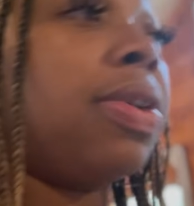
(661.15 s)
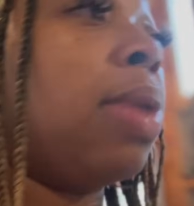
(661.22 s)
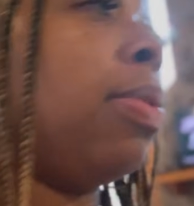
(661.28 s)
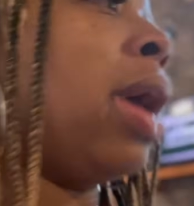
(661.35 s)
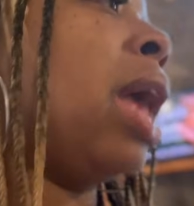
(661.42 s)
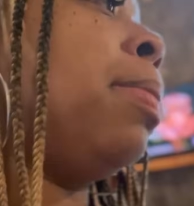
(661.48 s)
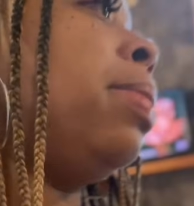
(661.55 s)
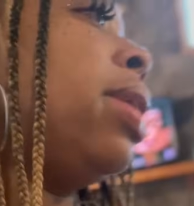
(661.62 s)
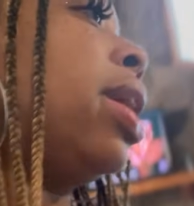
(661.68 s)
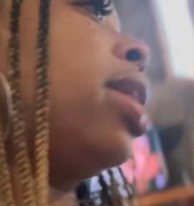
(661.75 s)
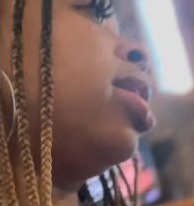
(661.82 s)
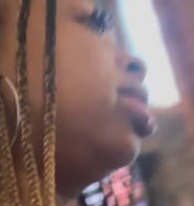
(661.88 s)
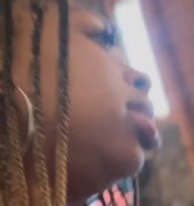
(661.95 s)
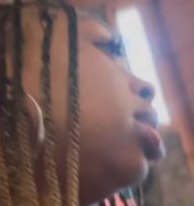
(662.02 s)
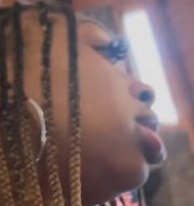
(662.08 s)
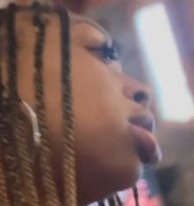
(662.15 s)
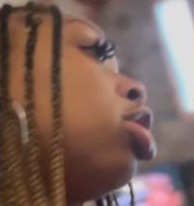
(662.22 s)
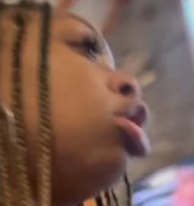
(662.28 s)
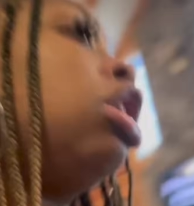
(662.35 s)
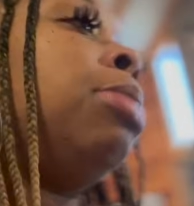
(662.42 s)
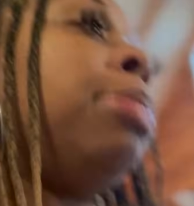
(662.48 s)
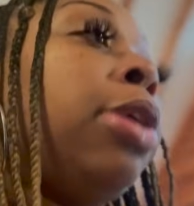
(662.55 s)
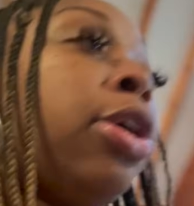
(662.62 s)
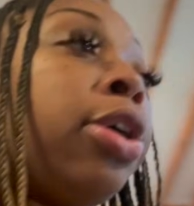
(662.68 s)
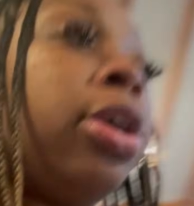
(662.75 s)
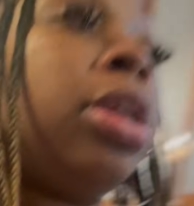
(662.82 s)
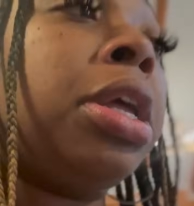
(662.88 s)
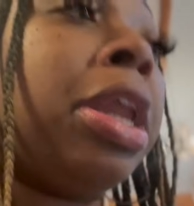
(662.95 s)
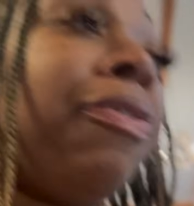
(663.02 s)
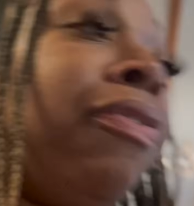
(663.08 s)
And we got to be there a little bit
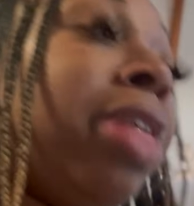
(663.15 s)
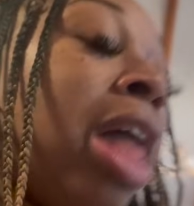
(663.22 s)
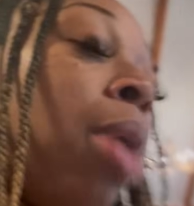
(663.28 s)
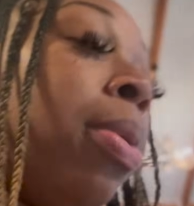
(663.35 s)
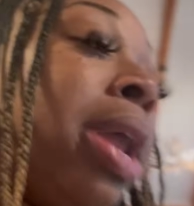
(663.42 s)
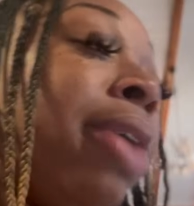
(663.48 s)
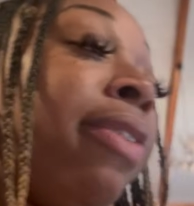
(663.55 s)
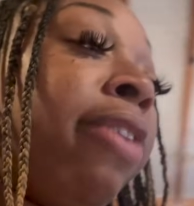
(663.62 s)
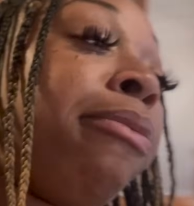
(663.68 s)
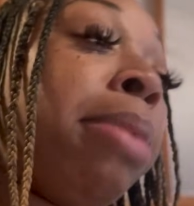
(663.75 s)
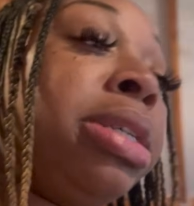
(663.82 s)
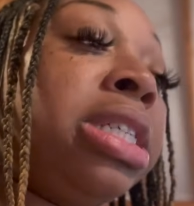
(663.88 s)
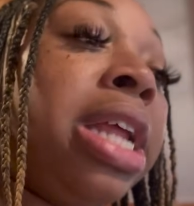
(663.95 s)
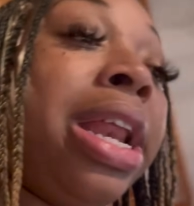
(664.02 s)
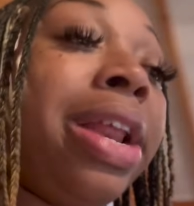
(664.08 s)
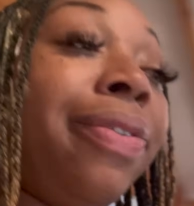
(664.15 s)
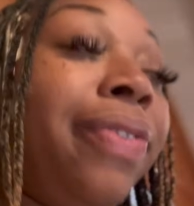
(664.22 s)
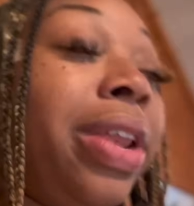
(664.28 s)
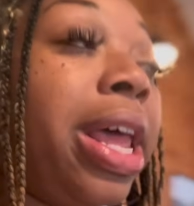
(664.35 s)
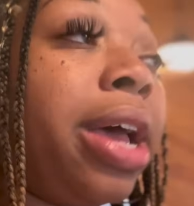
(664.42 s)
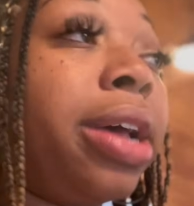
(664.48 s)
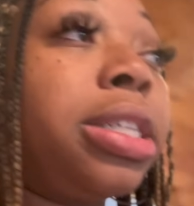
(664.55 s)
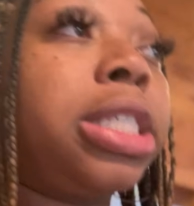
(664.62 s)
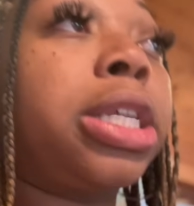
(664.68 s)
early to fill out whatever information needs to fill out.